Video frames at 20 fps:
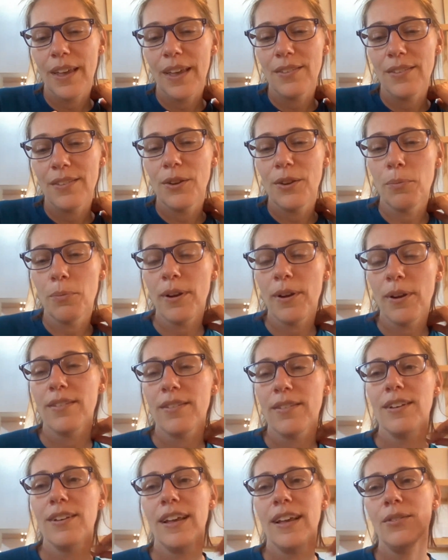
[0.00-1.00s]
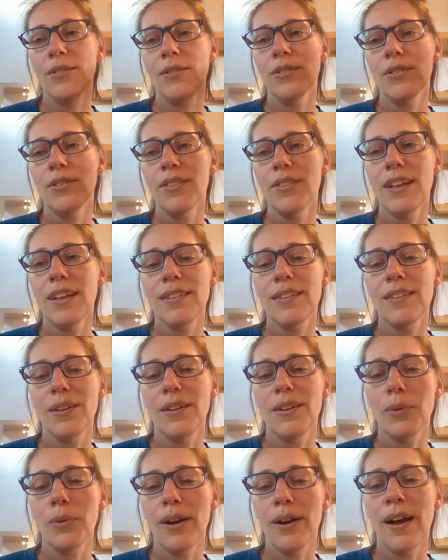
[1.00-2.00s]
As you're pressing down. So that's
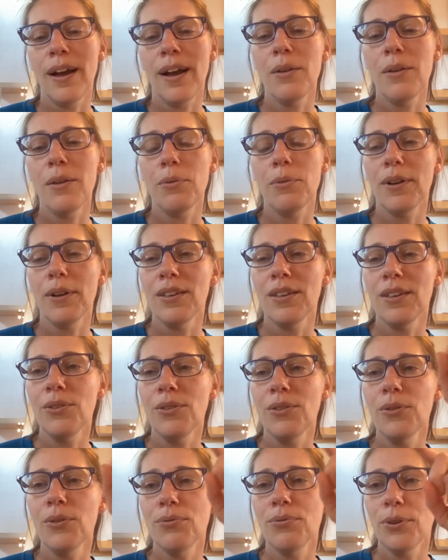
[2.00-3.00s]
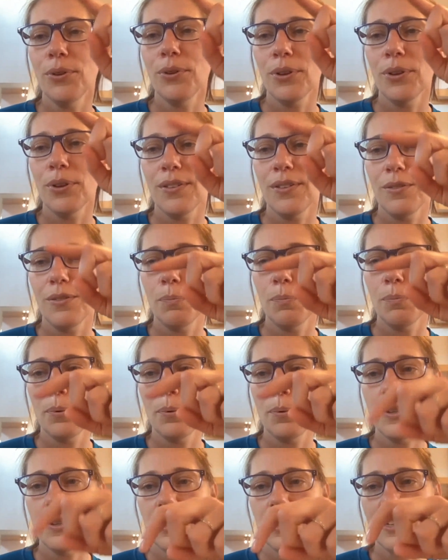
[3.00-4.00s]
like where I would want you to focus, is
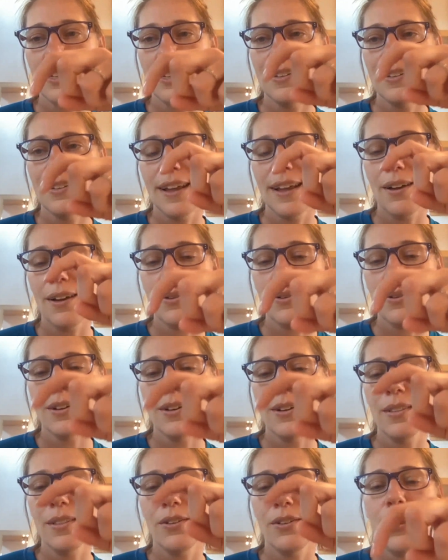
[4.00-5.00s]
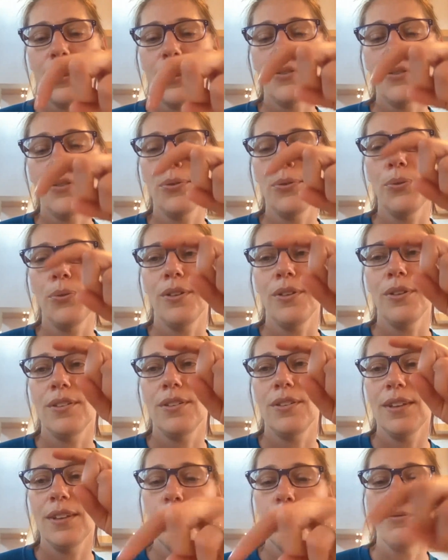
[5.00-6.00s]
pushing down into the ground through the
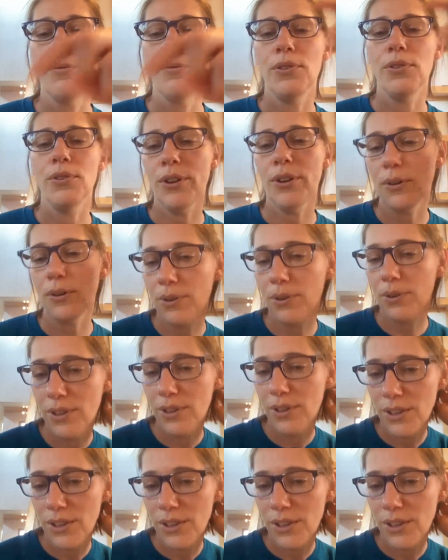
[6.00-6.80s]
tip of your toe.